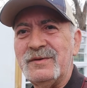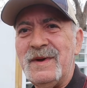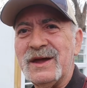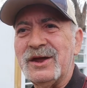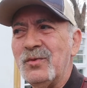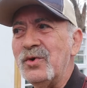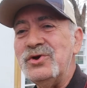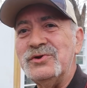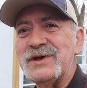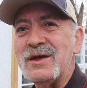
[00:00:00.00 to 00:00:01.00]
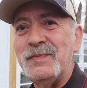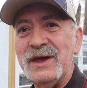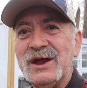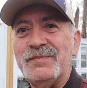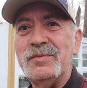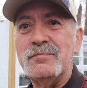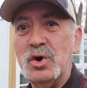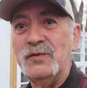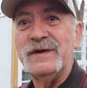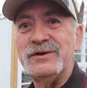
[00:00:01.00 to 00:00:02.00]
up back here where you just can't pick it up and
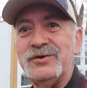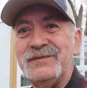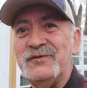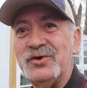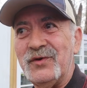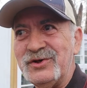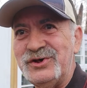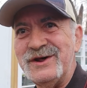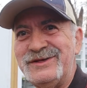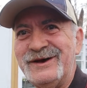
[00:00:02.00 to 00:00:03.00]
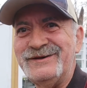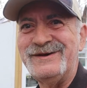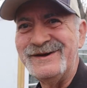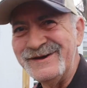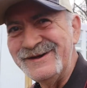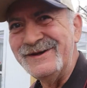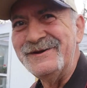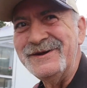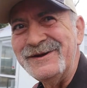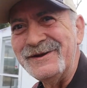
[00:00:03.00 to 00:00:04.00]
move it different directions,
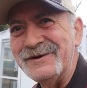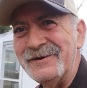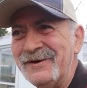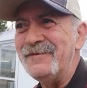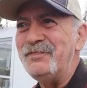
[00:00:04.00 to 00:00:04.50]
you know.